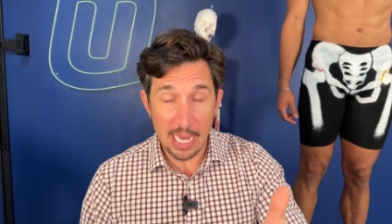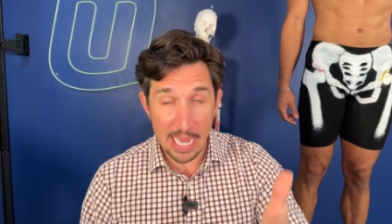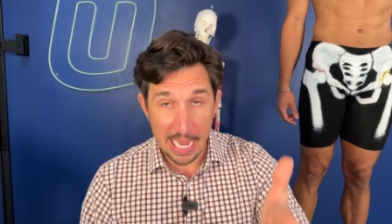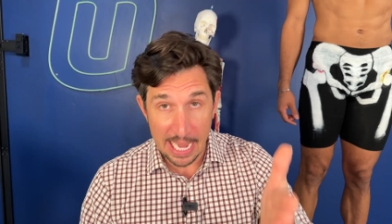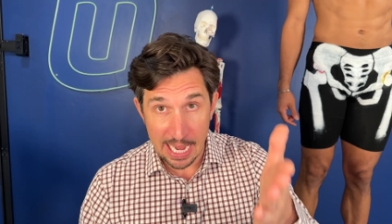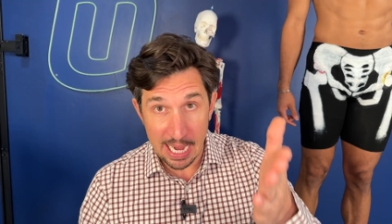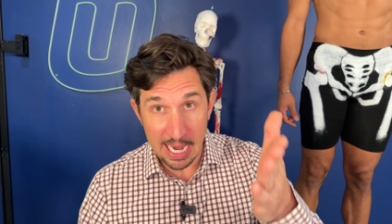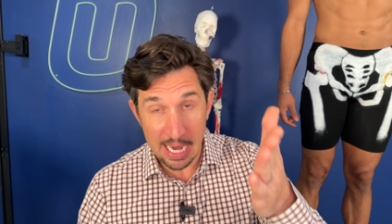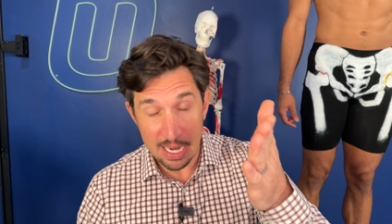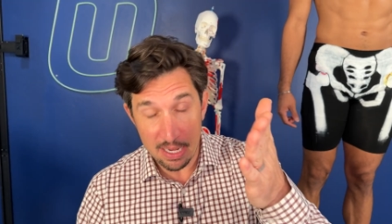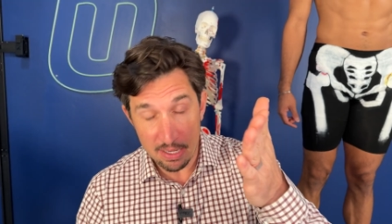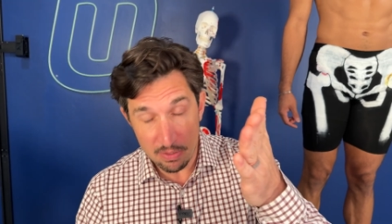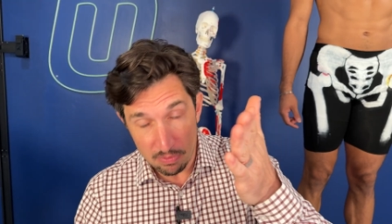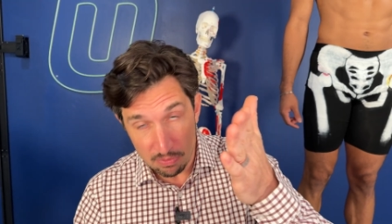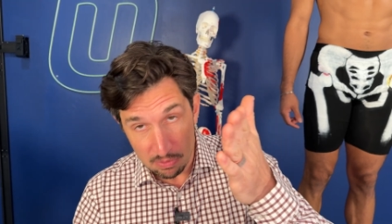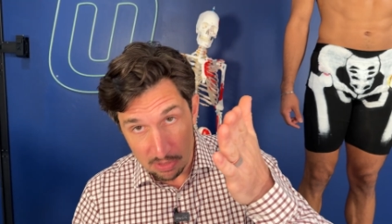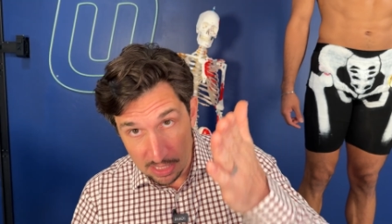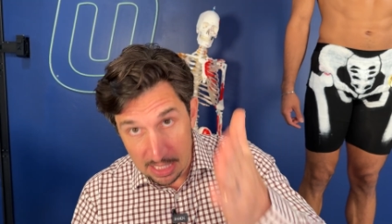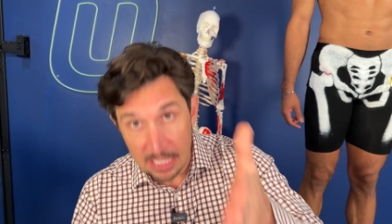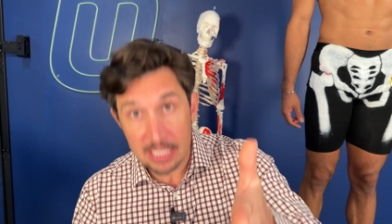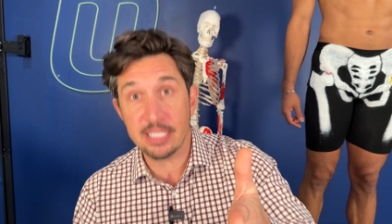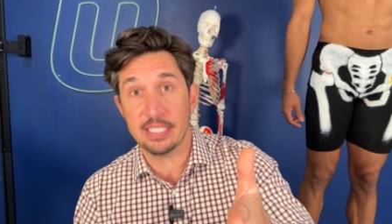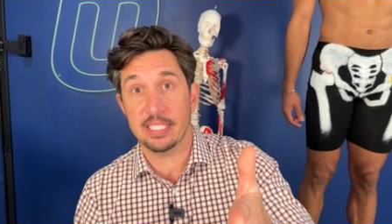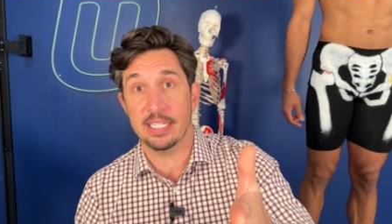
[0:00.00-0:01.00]
and
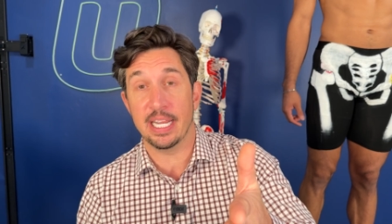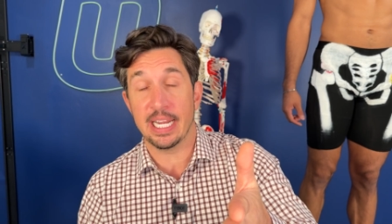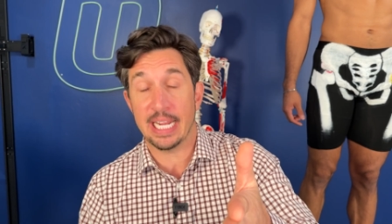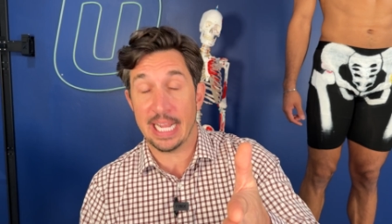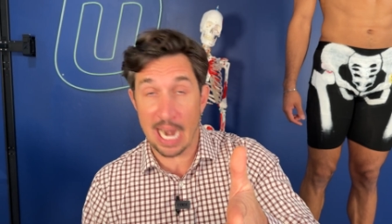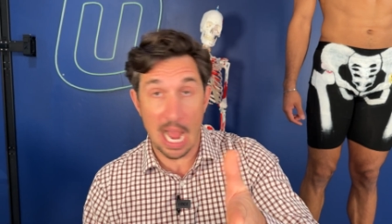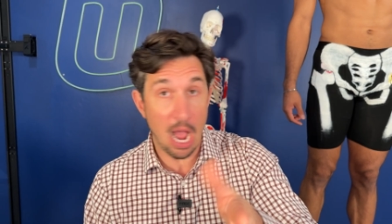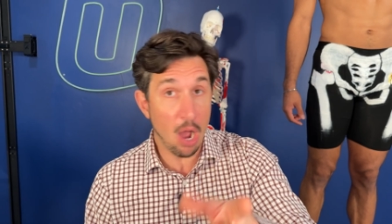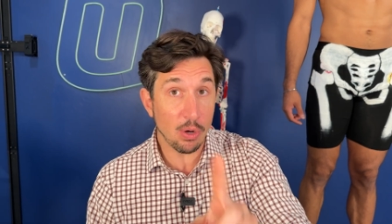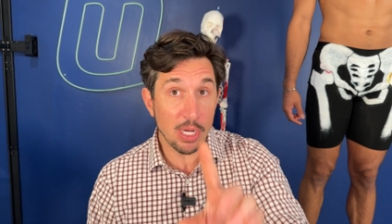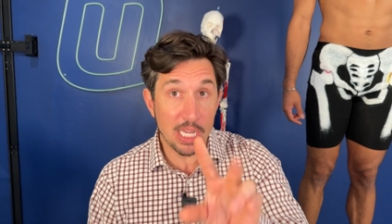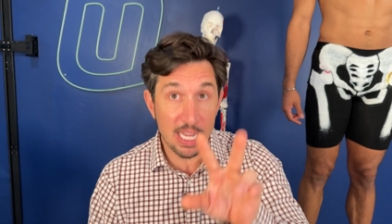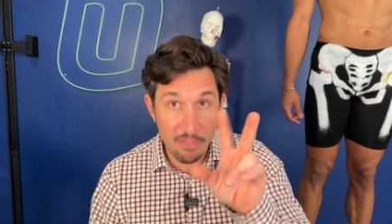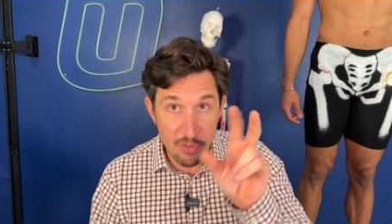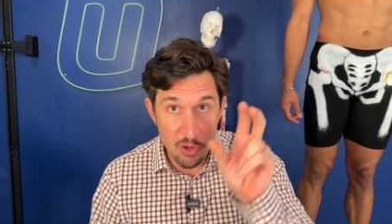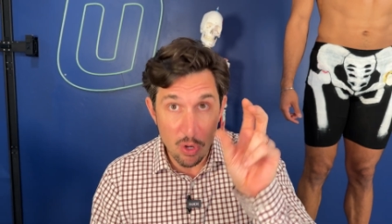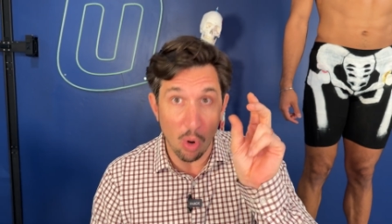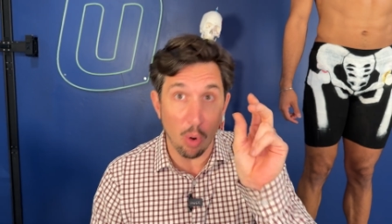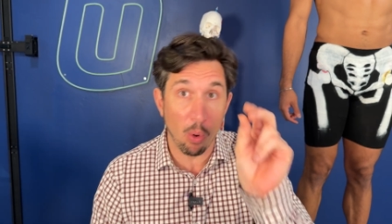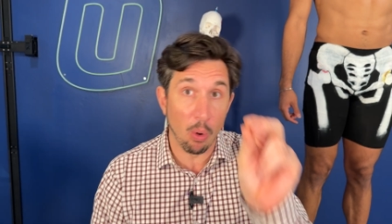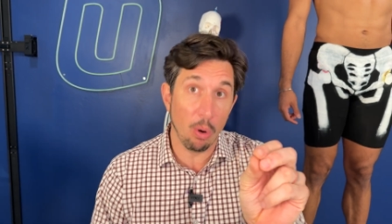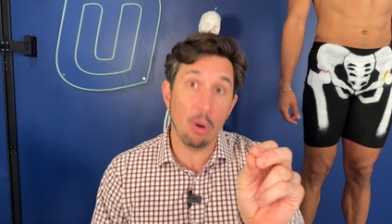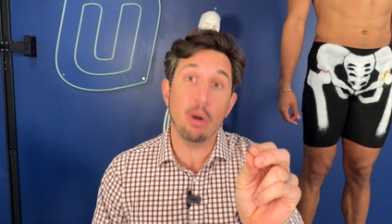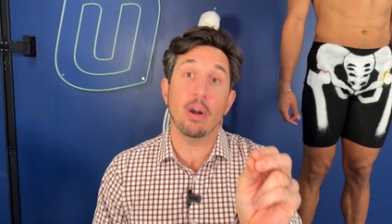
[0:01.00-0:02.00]
listening. And I'll give you a
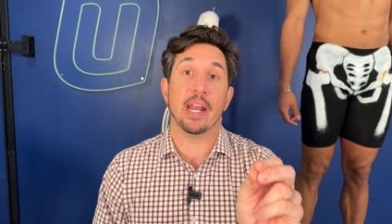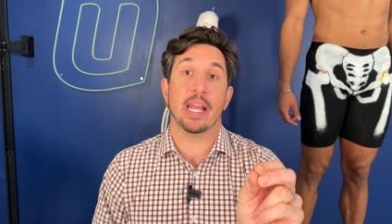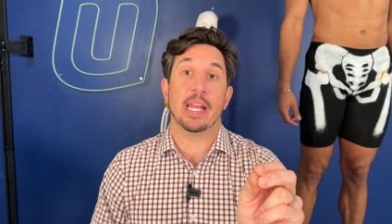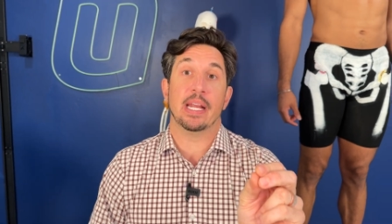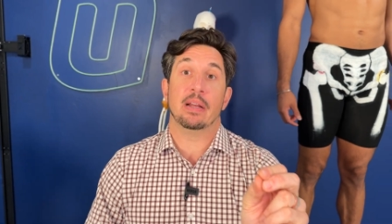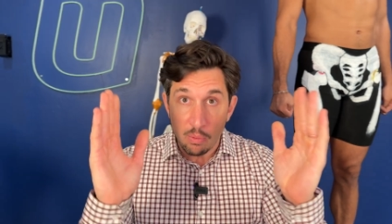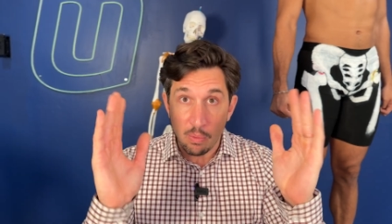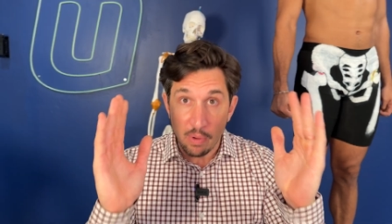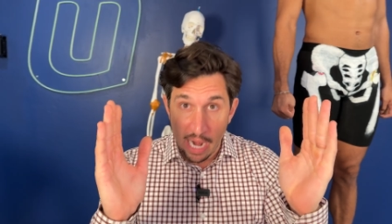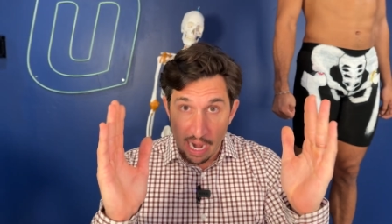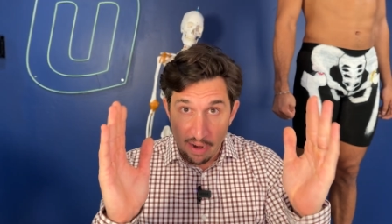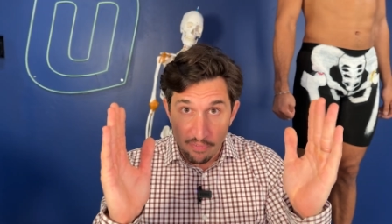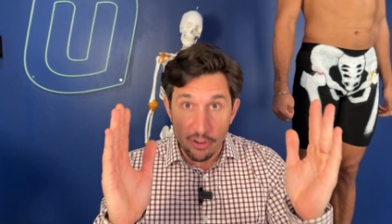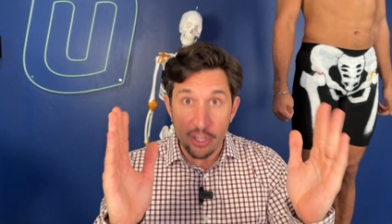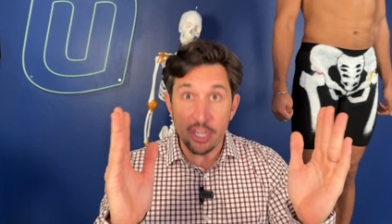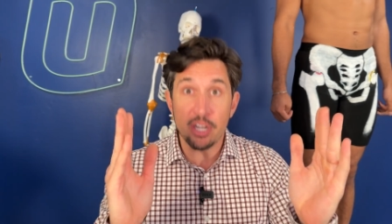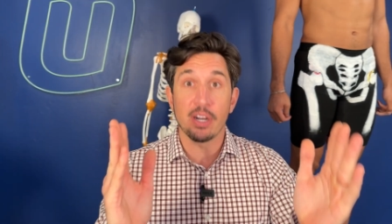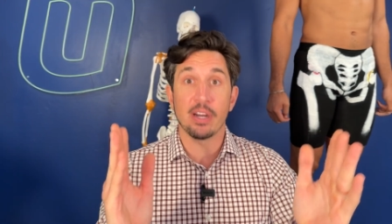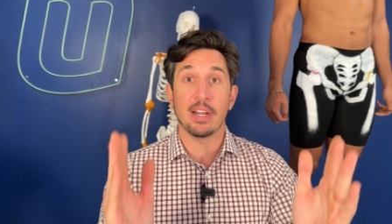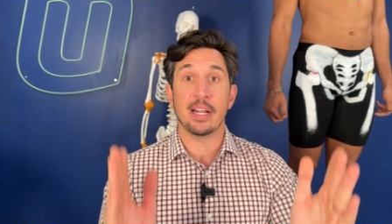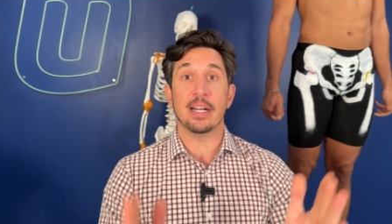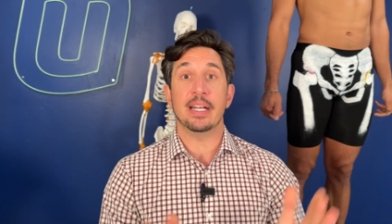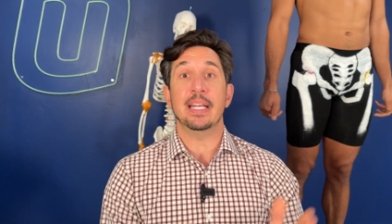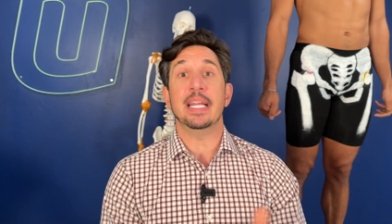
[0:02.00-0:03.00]
warning whenever you're
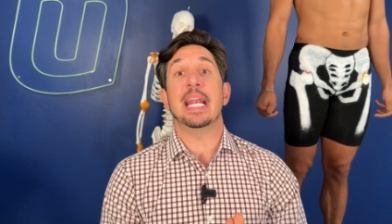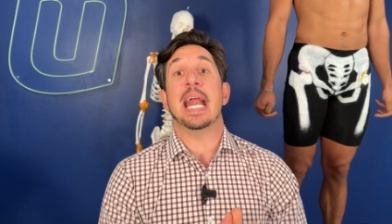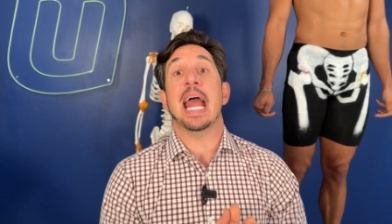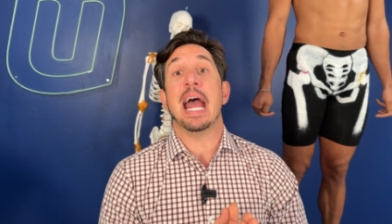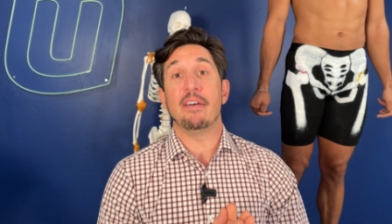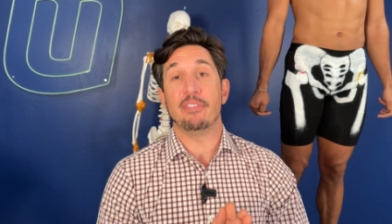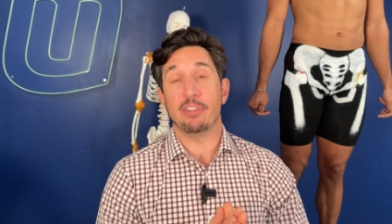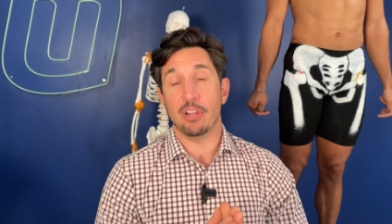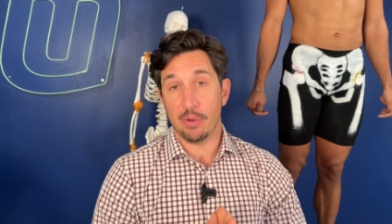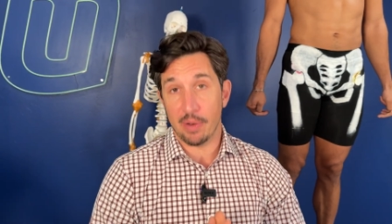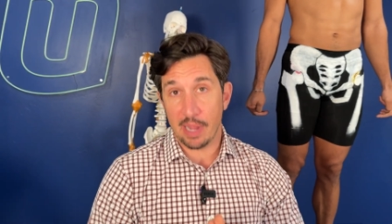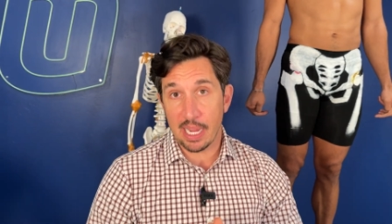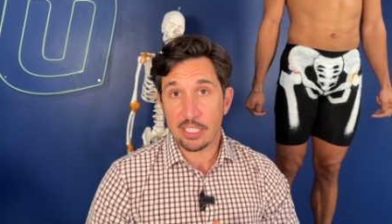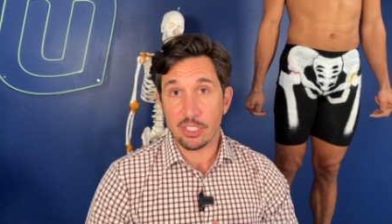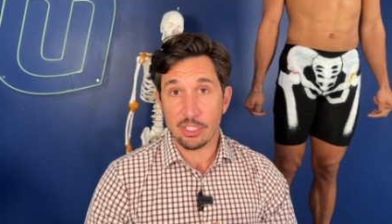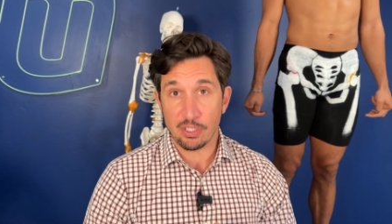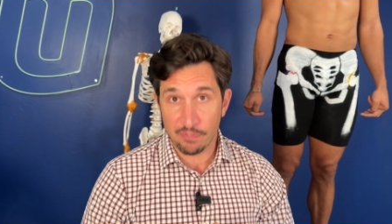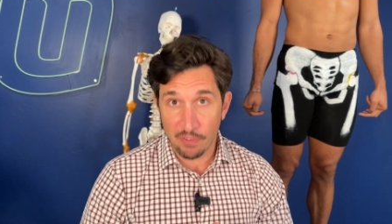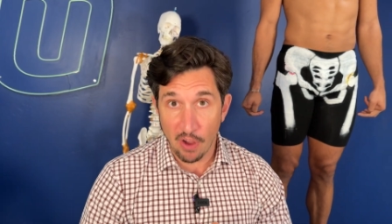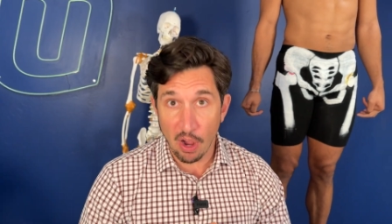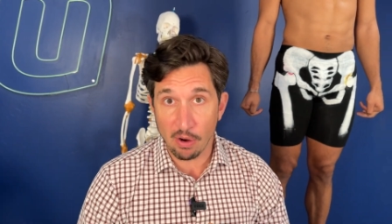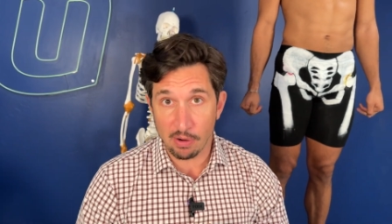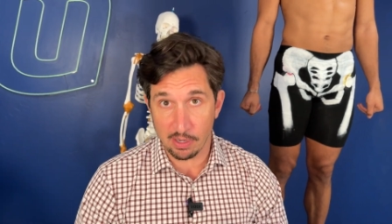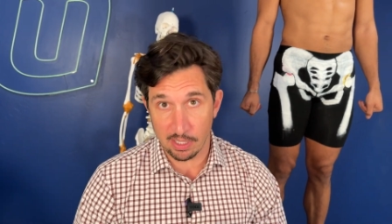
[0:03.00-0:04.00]
gonna need to have a little extra
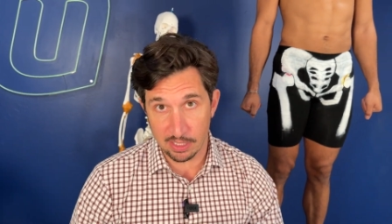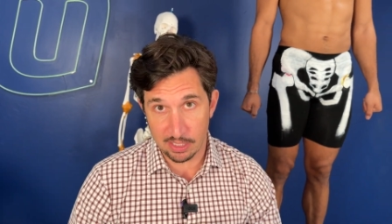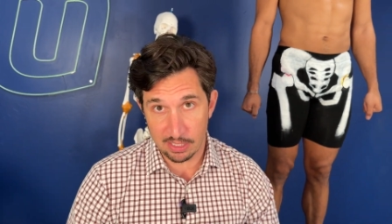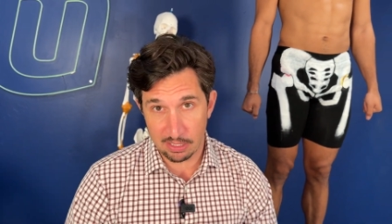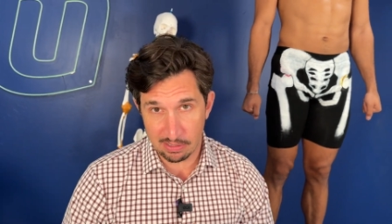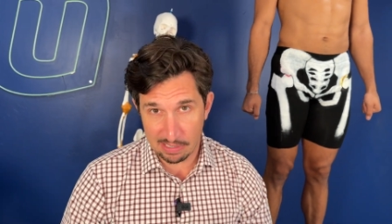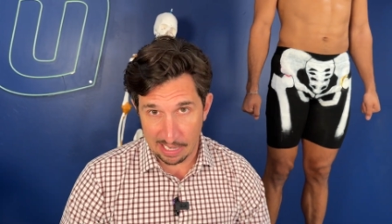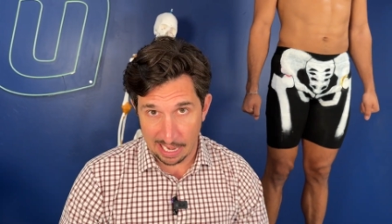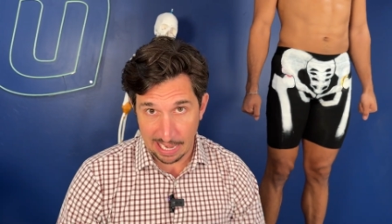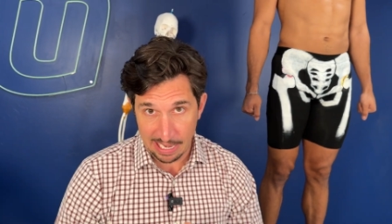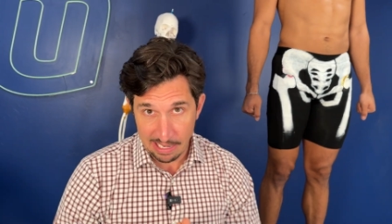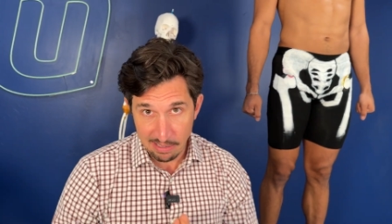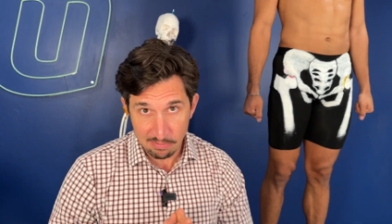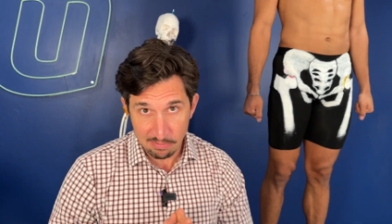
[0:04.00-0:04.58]
focus, okay?